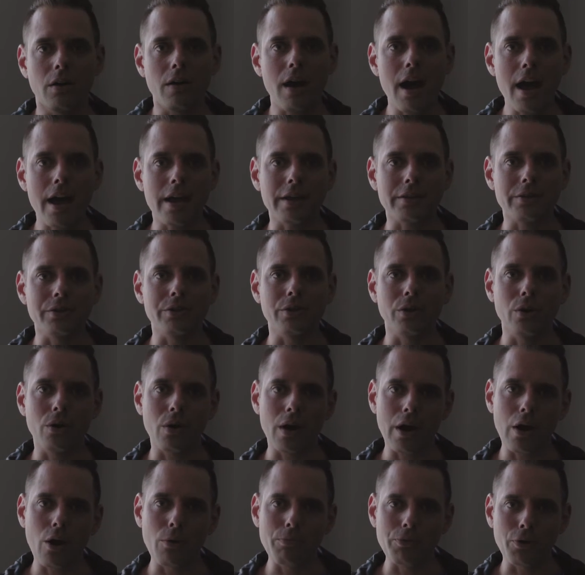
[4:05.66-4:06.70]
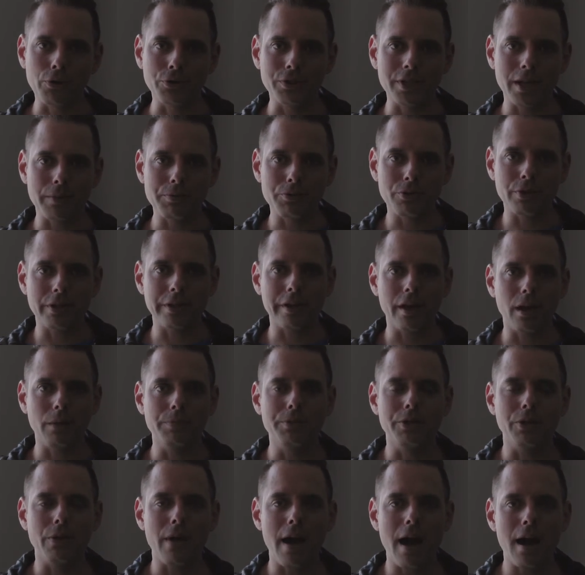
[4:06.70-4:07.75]
Alright, so I hope those tips really
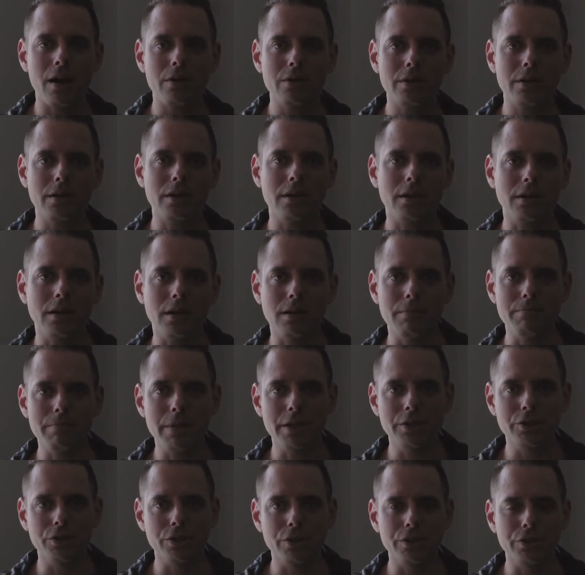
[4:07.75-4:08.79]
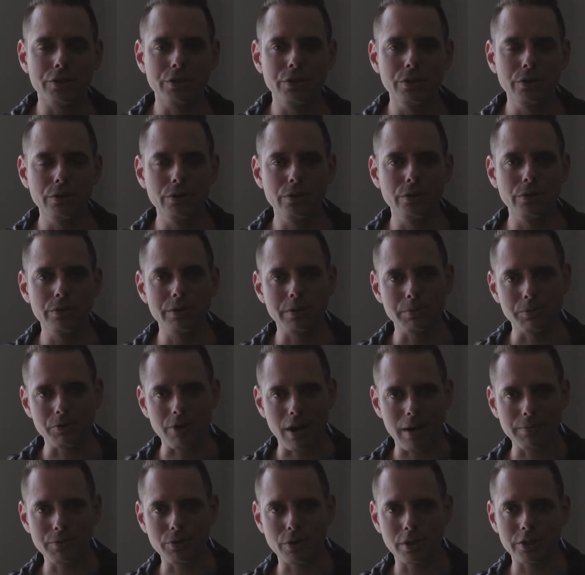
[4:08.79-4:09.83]
helped you out. Make sure to
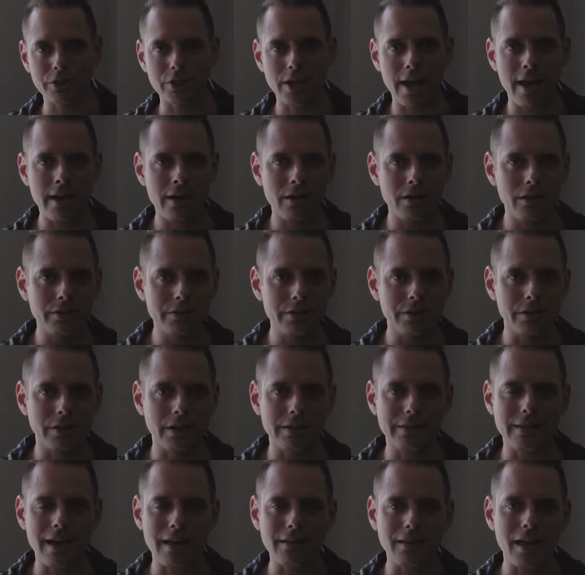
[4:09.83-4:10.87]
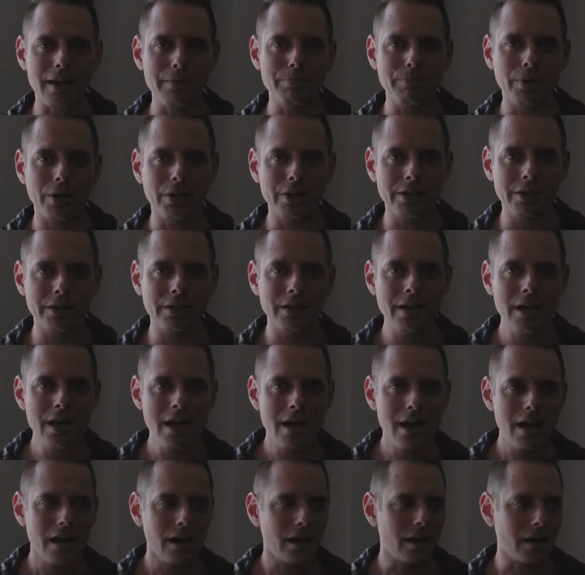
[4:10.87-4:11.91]
subscribe to our channel, to hit that like button,
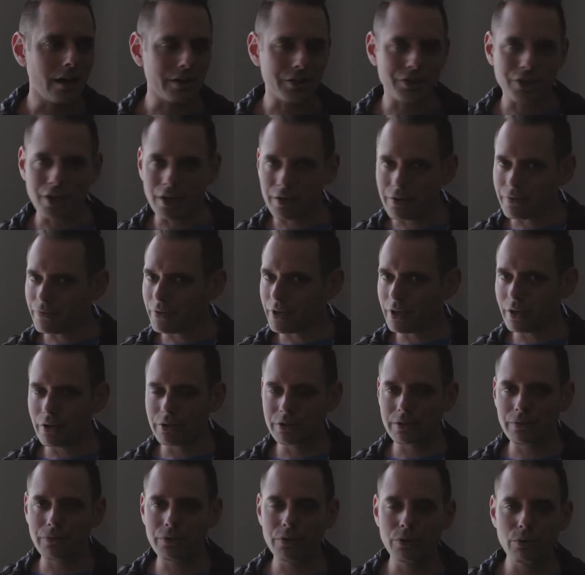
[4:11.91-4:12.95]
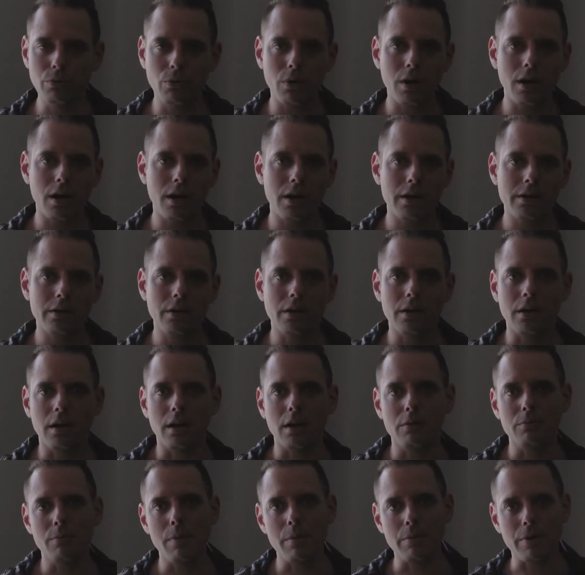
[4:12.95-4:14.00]
share the videos if you want.
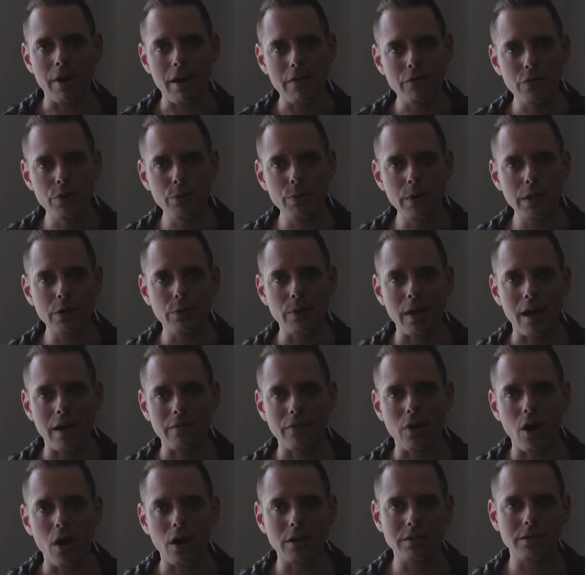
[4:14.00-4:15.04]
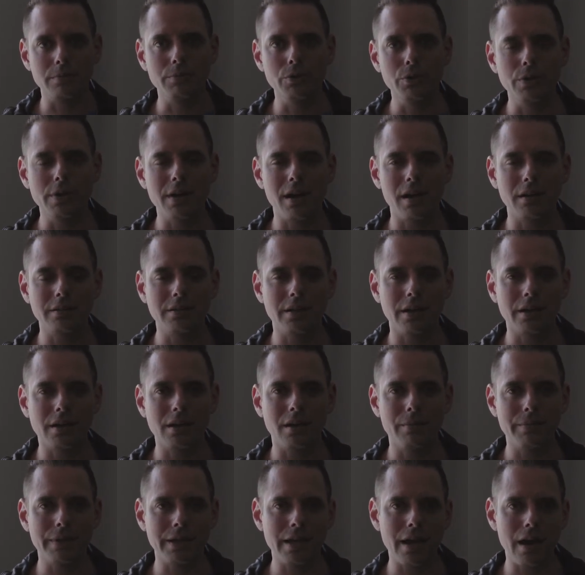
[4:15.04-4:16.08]
Remember, every week we have awesome new content
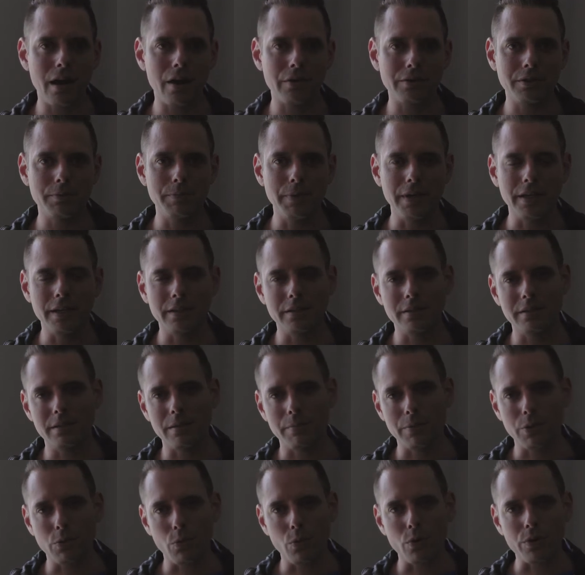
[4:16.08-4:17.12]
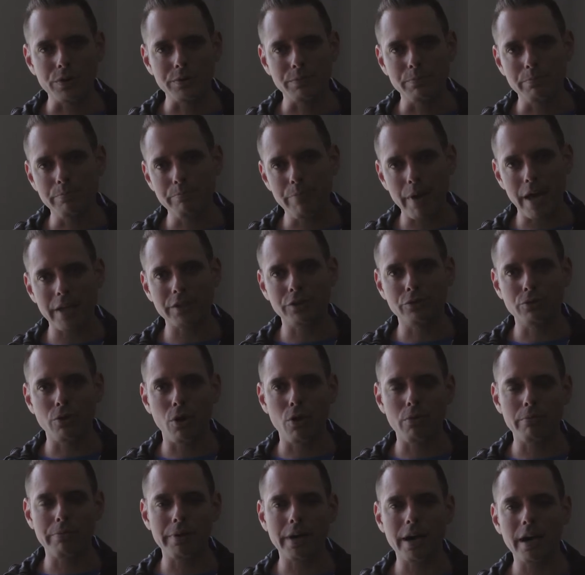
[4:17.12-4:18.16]
coming out, speaking to some of the world's best
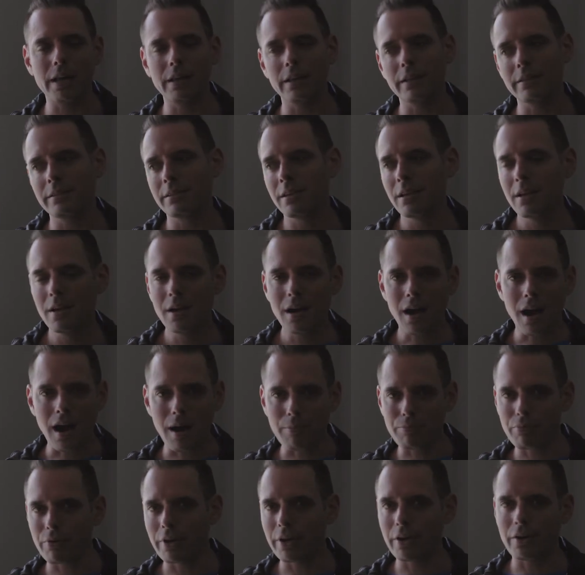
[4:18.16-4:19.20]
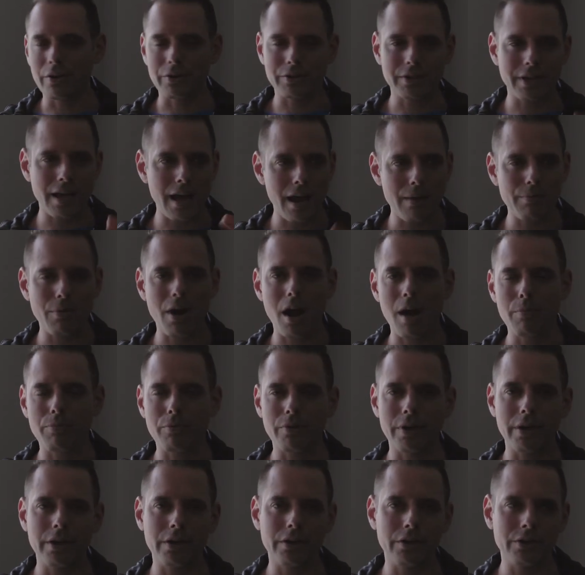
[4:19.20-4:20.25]
drone pilots, operators, camera
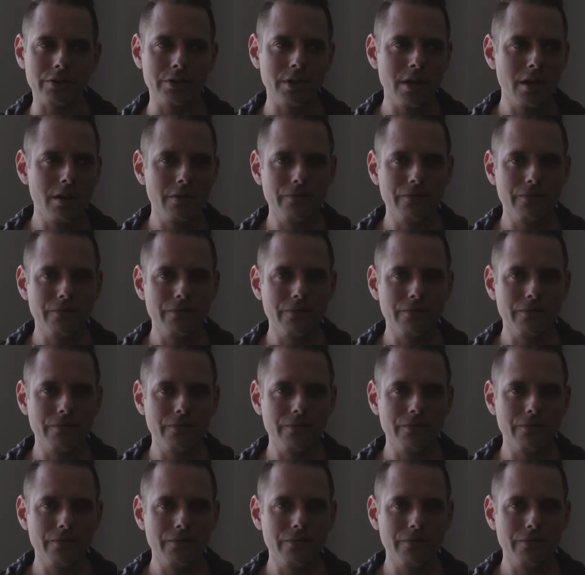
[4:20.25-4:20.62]
operators,